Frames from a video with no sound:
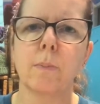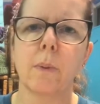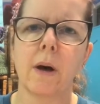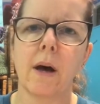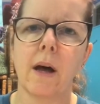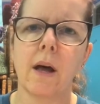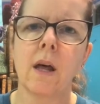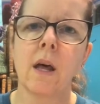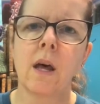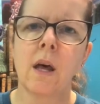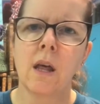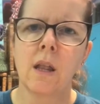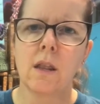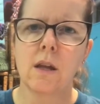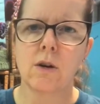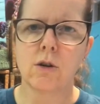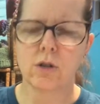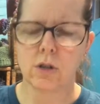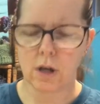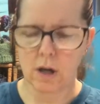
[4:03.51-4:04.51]
but
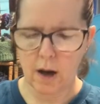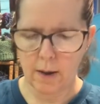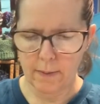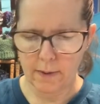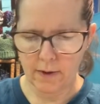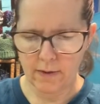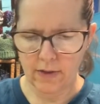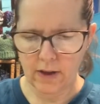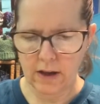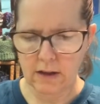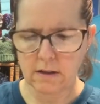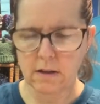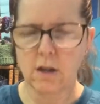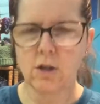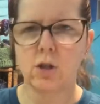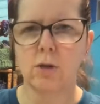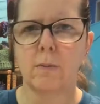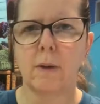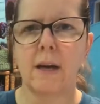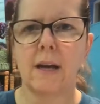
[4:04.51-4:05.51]
there's a couple of things
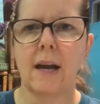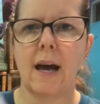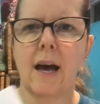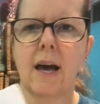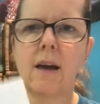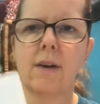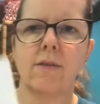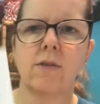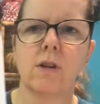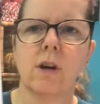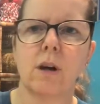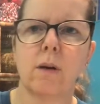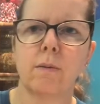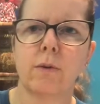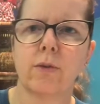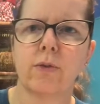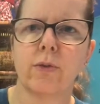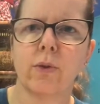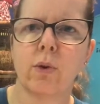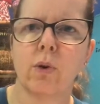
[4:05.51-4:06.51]
that you may not have done
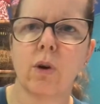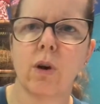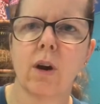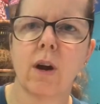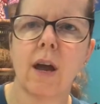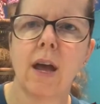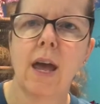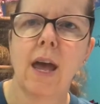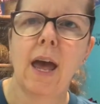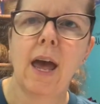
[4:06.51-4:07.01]
before.